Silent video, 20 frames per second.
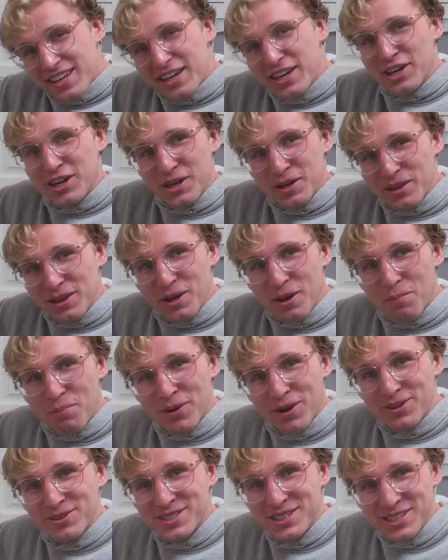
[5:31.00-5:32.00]
like a good little
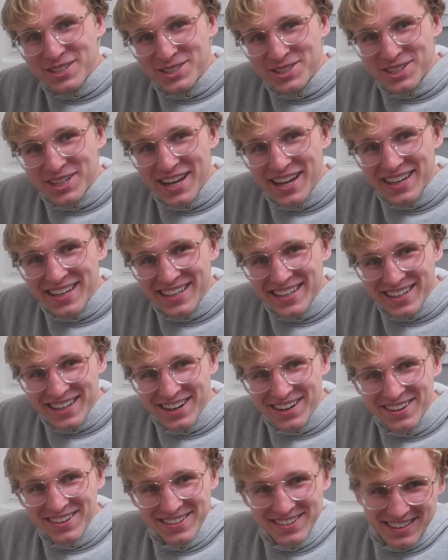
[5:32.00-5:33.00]
protein shake, you
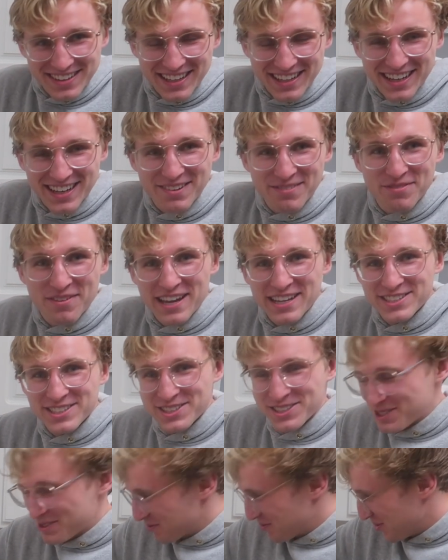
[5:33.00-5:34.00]
know? Like a veggie
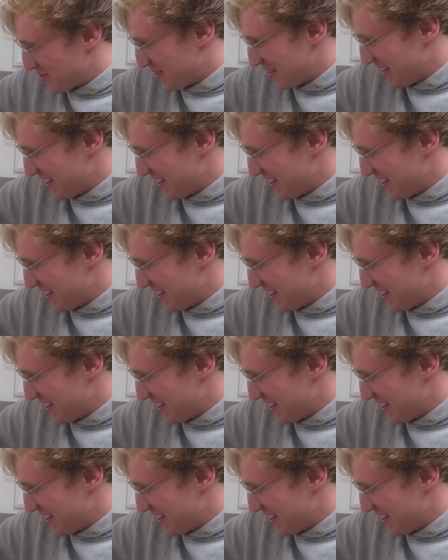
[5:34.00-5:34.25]
smoothie. Like a